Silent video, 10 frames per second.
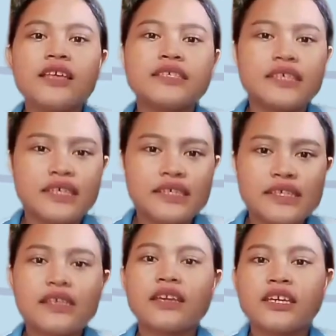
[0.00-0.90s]

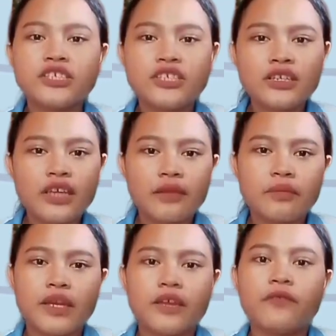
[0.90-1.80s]
Since kitchen can
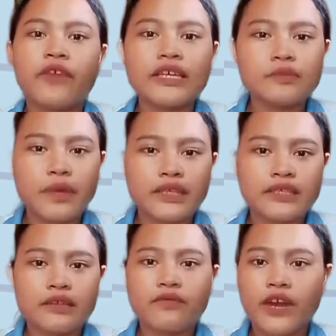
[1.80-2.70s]
be a
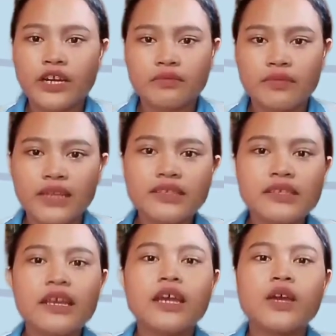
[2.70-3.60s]
fast-paced environment,